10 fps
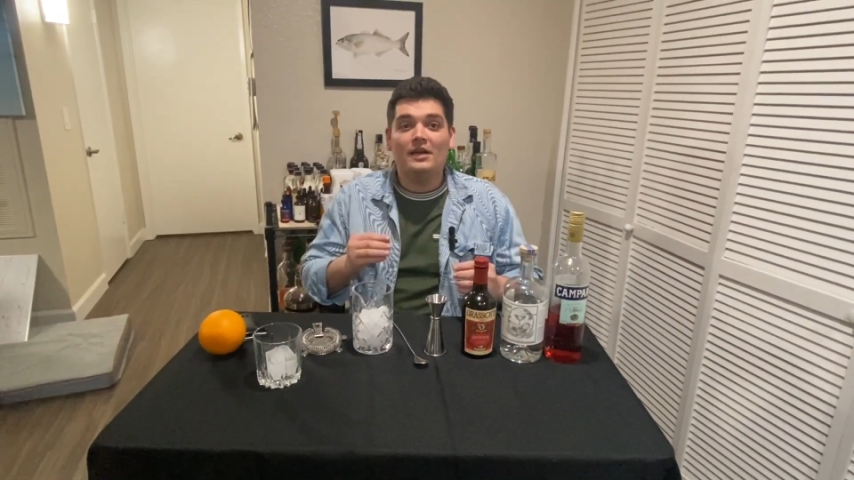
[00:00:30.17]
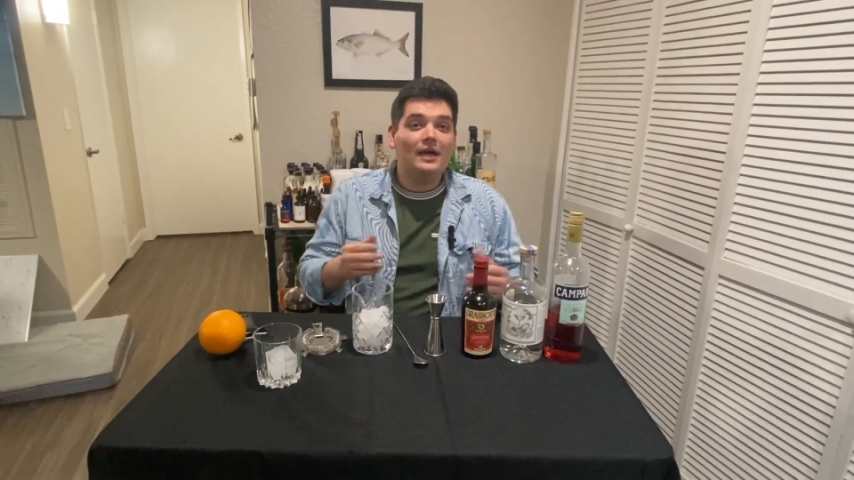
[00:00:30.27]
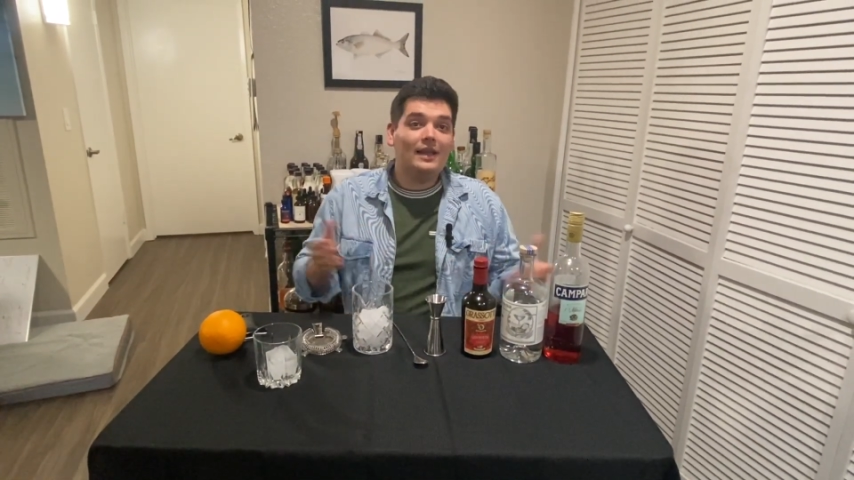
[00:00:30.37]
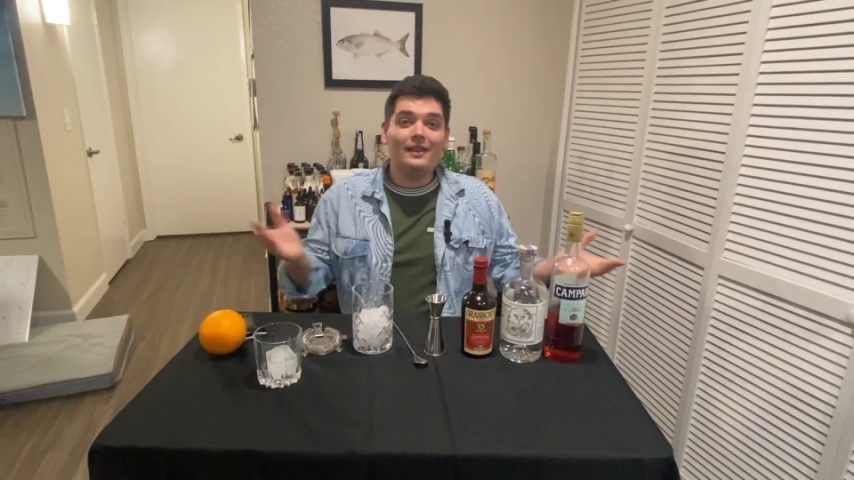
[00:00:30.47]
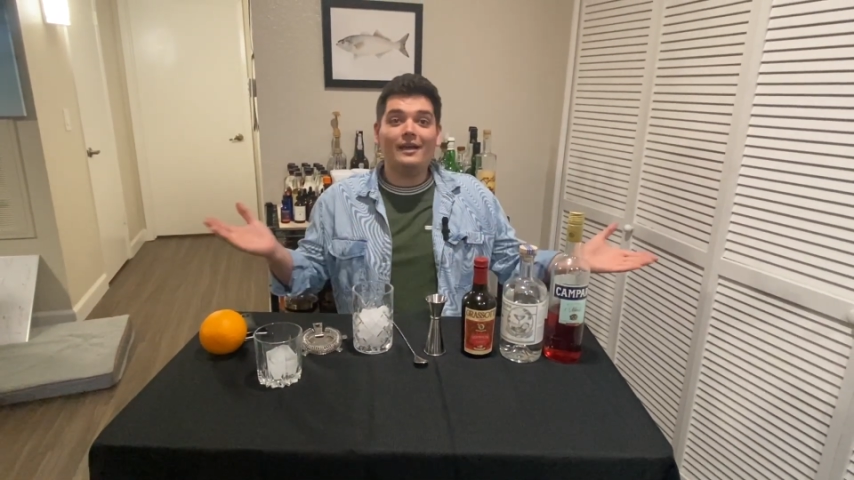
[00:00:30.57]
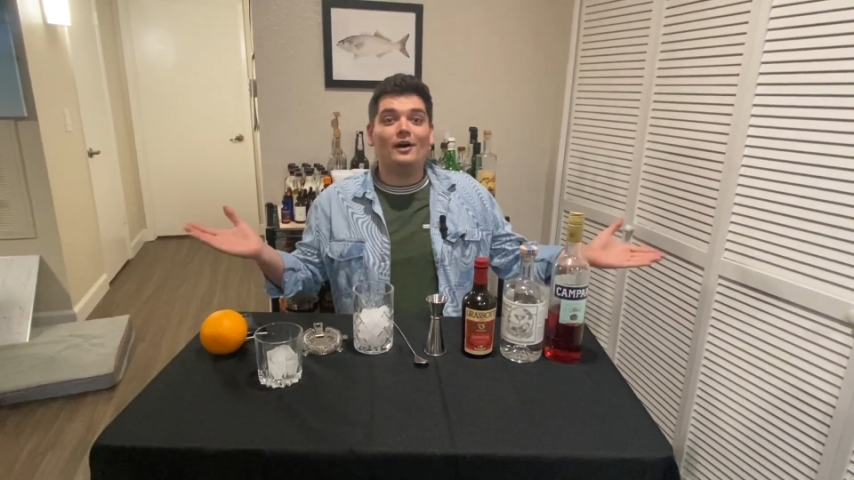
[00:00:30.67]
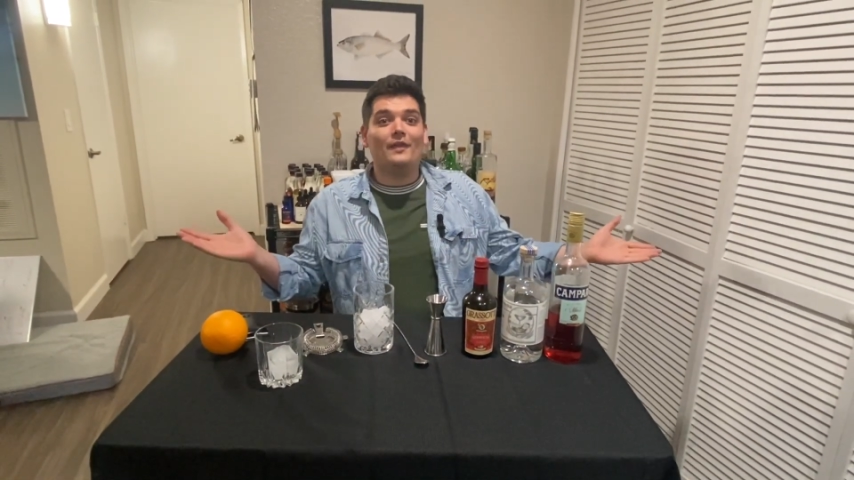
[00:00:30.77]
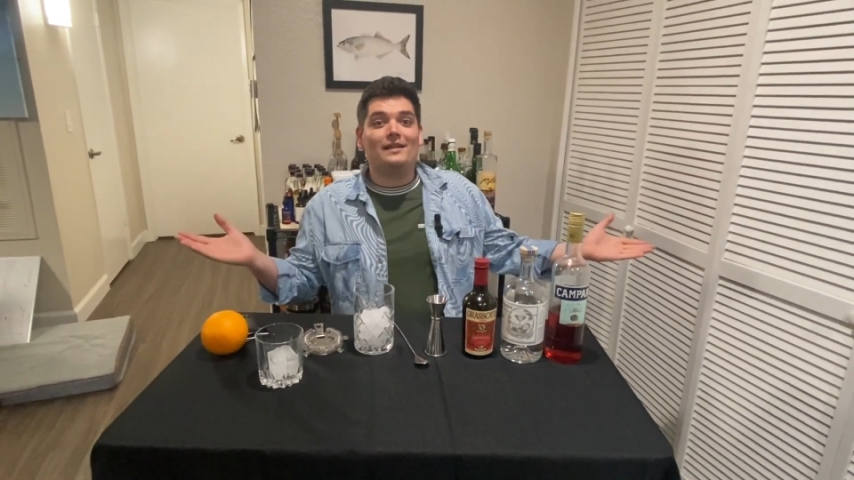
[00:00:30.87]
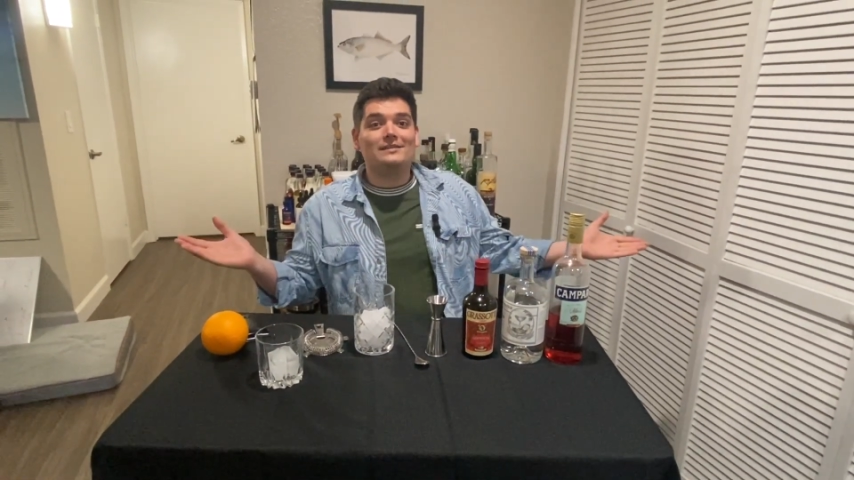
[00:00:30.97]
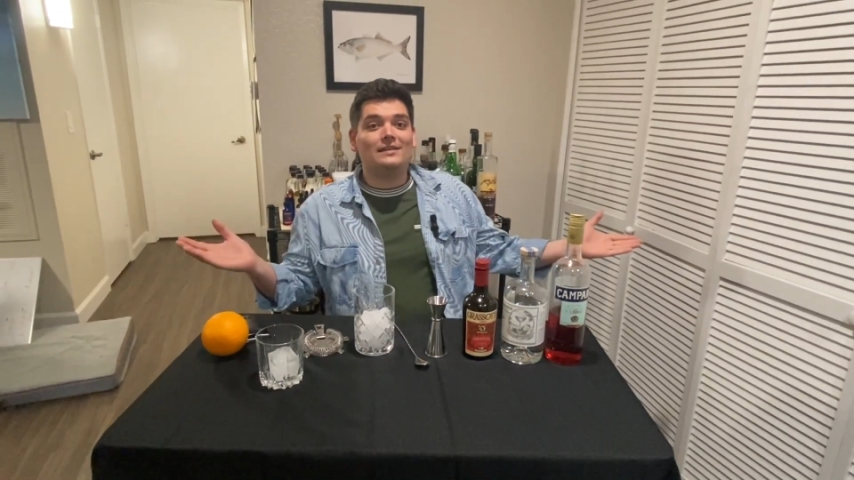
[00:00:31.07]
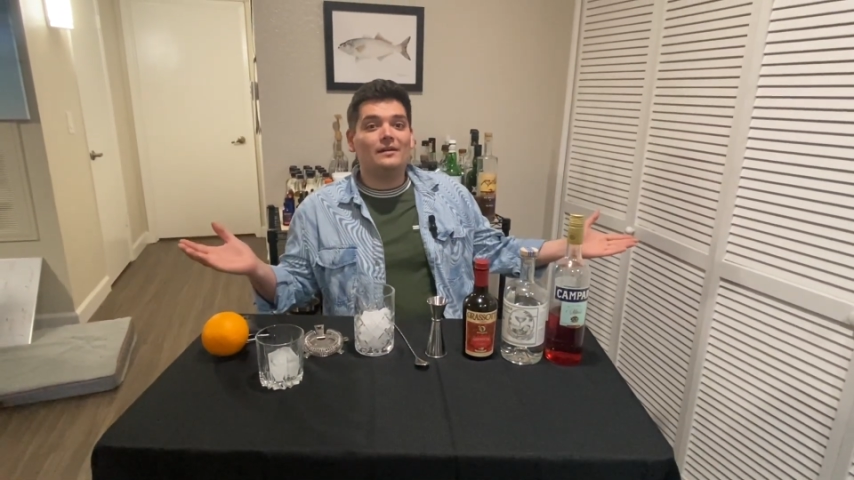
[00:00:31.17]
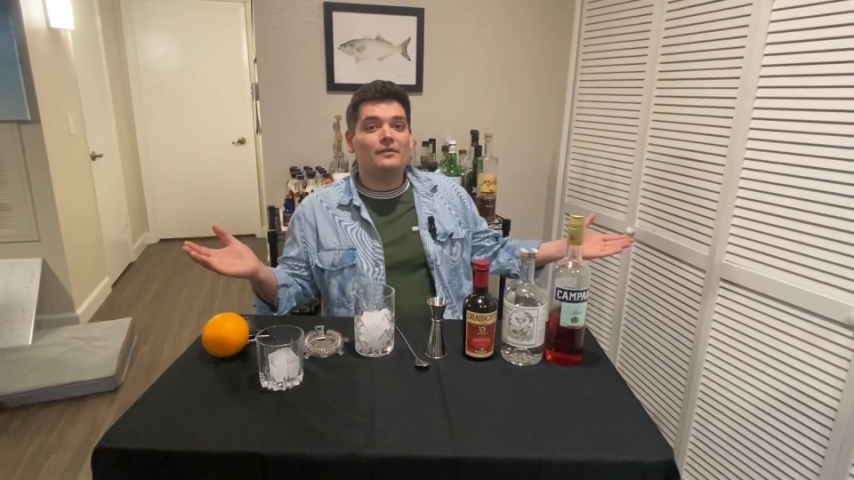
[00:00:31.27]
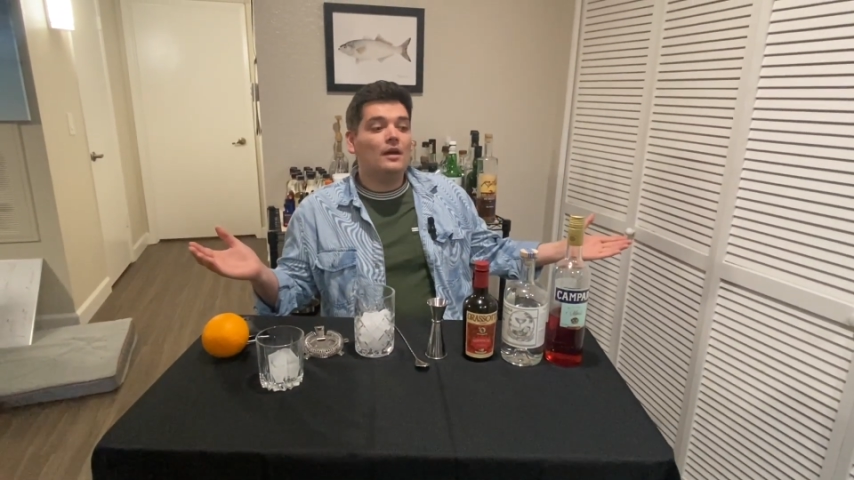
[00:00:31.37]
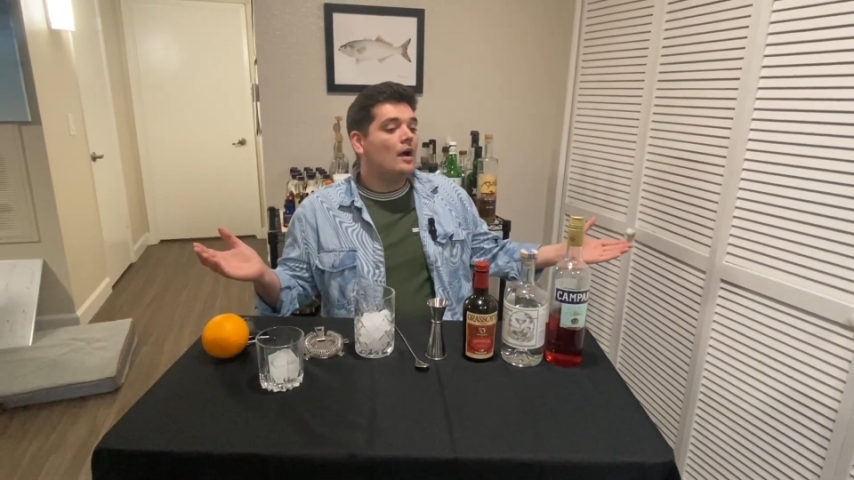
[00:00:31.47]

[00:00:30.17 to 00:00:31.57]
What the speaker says: And I like all that stuff.